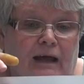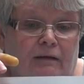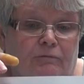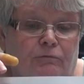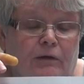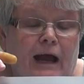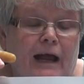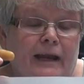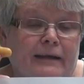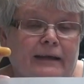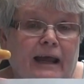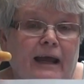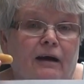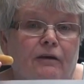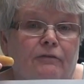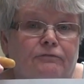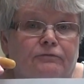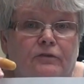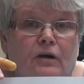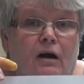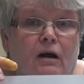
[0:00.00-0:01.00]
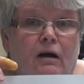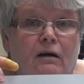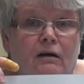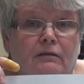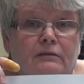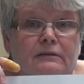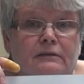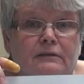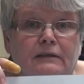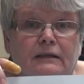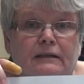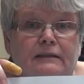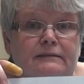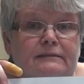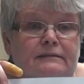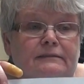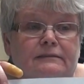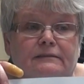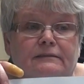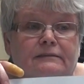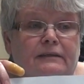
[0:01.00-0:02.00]
Right now, fraud
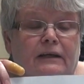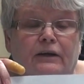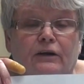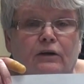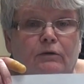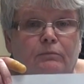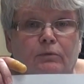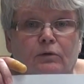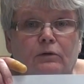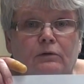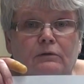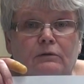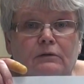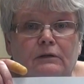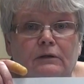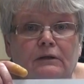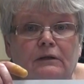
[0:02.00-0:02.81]
is terrible.